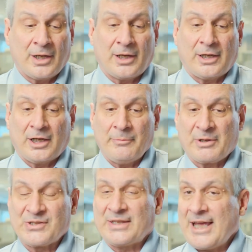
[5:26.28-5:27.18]
um,
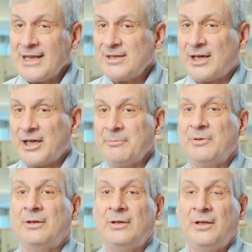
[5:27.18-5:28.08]
because at that time,
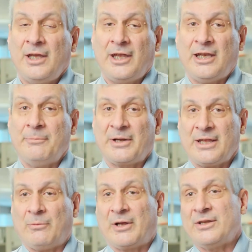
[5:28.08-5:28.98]
anybody
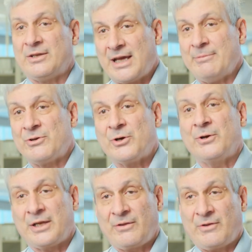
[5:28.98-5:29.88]
that wanted to diamond
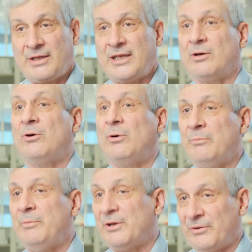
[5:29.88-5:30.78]
turn anything, they had to
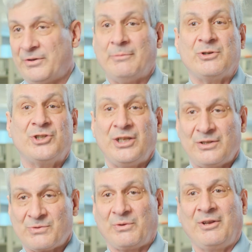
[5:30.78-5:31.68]
home build a
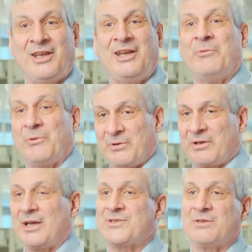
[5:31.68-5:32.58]
machine. So we, we were doing
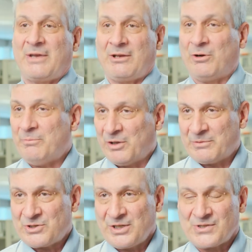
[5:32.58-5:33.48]
custom made home built
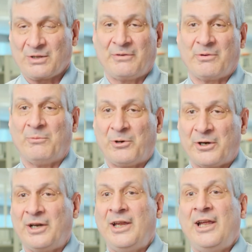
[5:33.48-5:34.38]
machines at
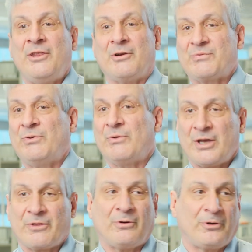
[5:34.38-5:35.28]
Livermore. There was a few of
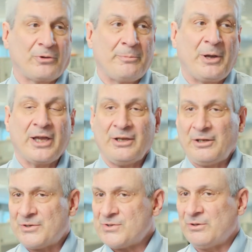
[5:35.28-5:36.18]
the other early
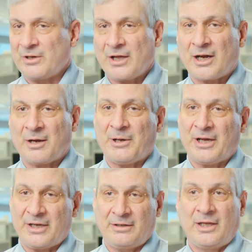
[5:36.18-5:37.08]
pioneers, Union
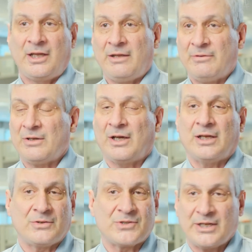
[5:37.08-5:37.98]
Carbide, even
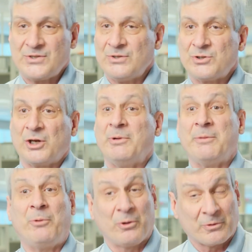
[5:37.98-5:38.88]
uh, Zeiss in
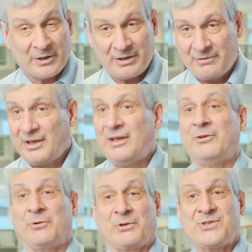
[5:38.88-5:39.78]
Germany. Polaroid in
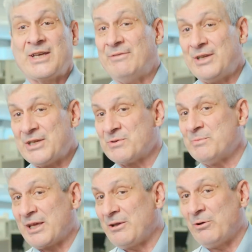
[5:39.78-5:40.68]
the early 70s was
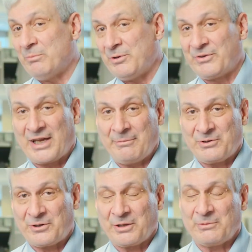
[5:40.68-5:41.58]
making home built diamond
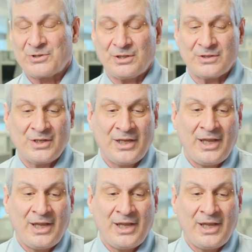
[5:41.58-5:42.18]
turning machines.